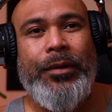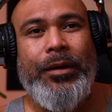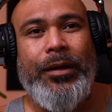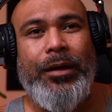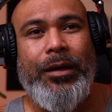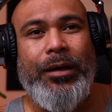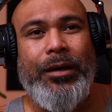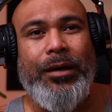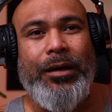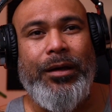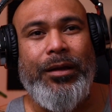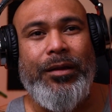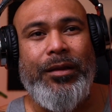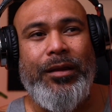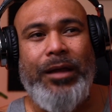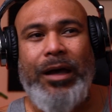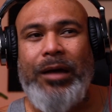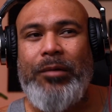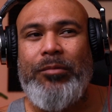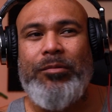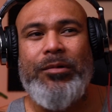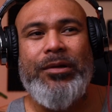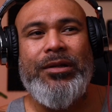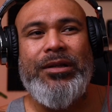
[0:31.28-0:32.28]
uh,
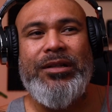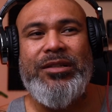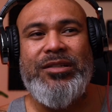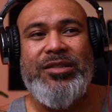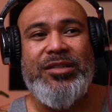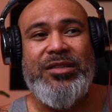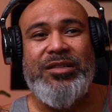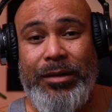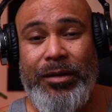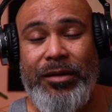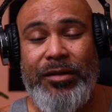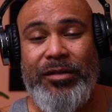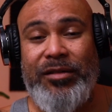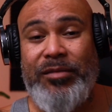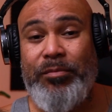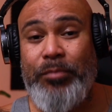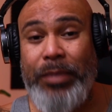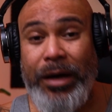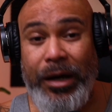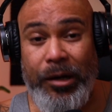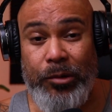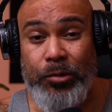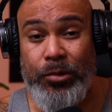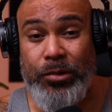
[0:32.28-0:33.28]
that really just
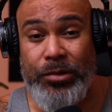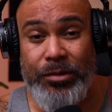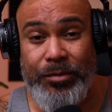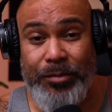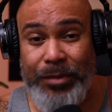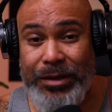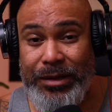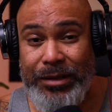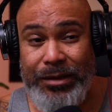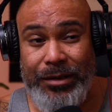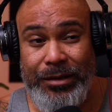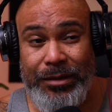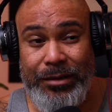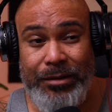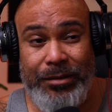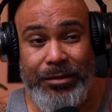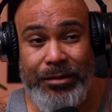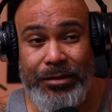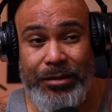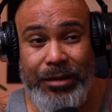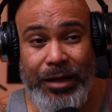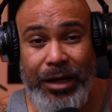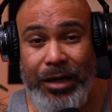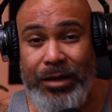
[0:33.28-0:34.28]
spiraled me
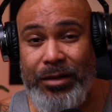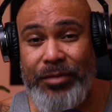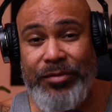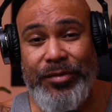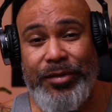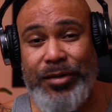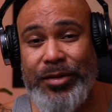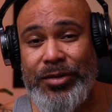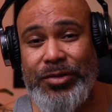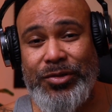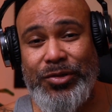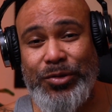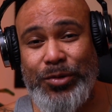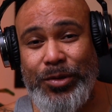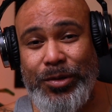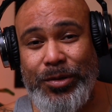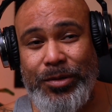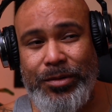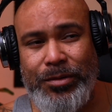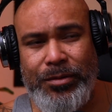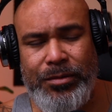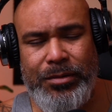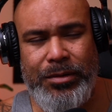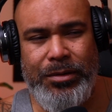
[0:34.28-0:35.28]
out of control.